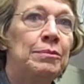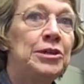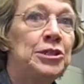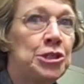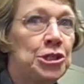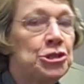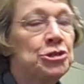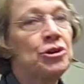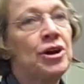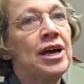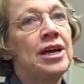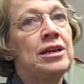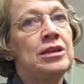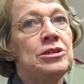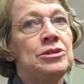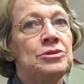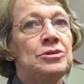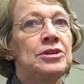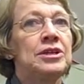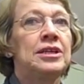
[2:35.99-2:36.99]
but to try to
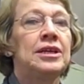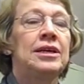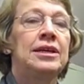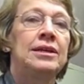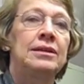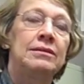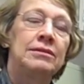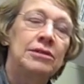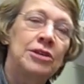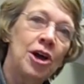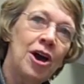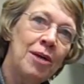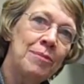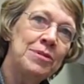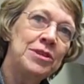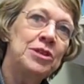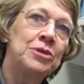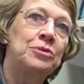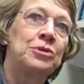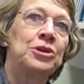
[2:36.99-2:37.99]
do it and
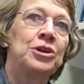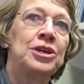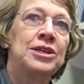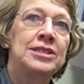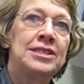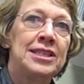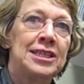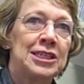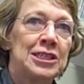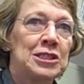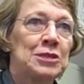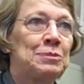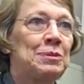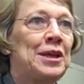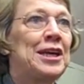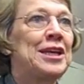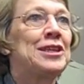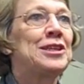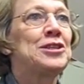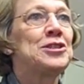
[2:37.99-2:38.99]
copy the words and
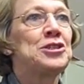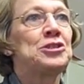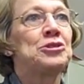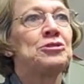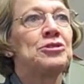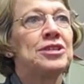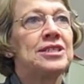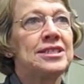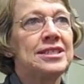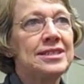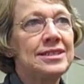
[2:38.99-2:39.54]
explain the stories.